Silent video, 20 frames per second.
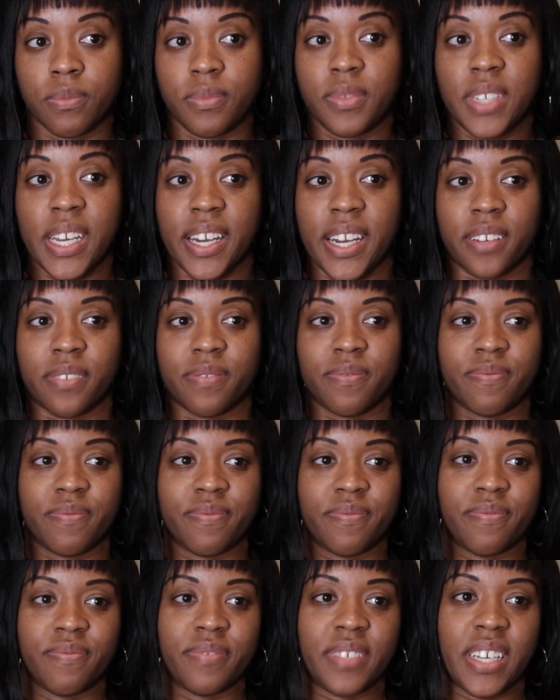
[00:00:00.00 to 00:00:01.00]
Yeah,
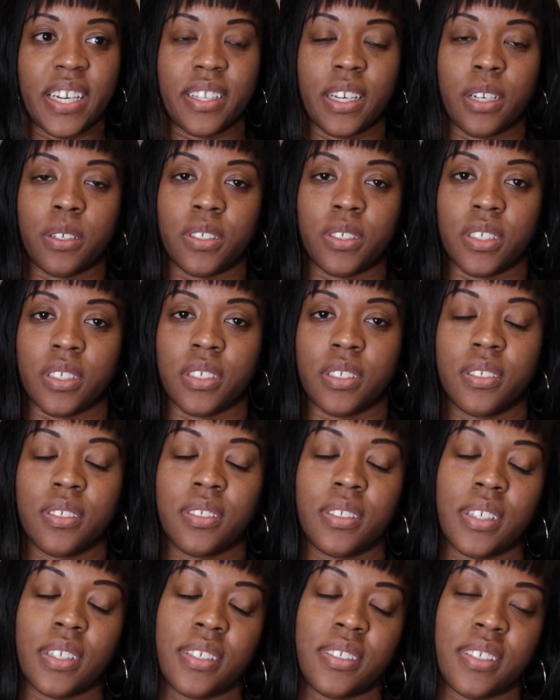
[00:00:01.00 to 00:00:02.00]

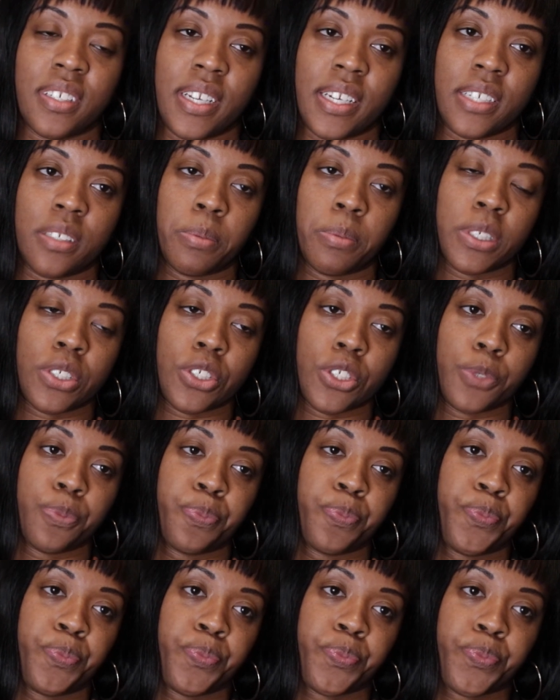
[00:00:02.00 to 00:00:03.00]
that was a nice picture.
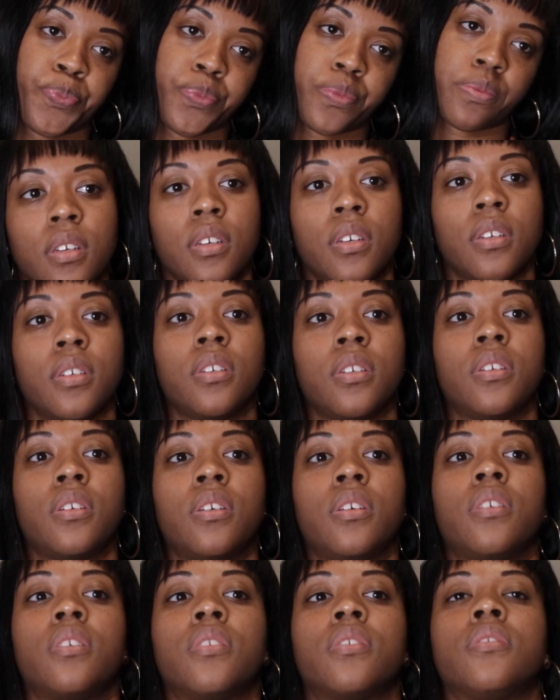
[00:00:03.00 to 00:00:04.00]

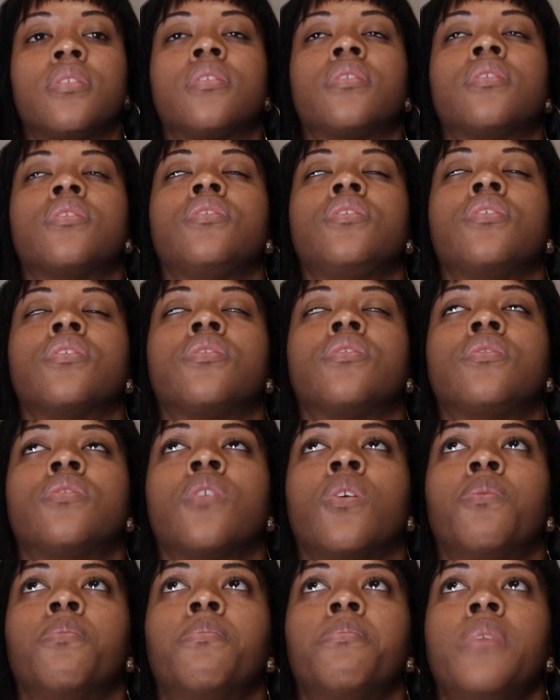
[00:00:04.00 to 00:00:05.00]
Oh, this is just
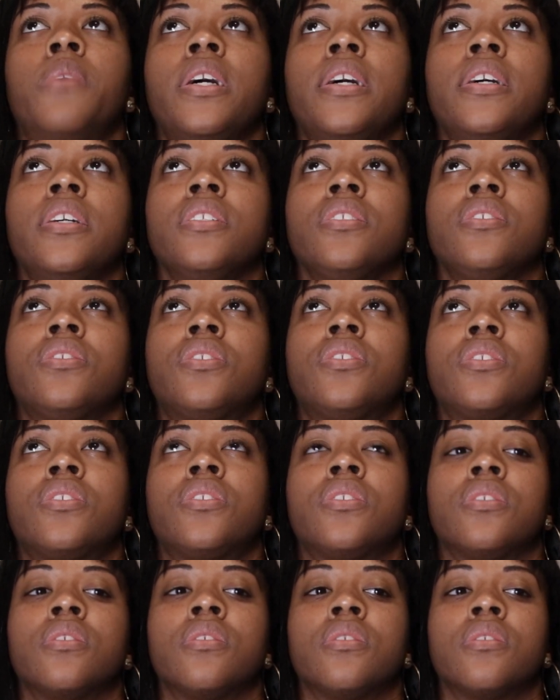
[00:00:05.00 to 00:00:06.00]
so much.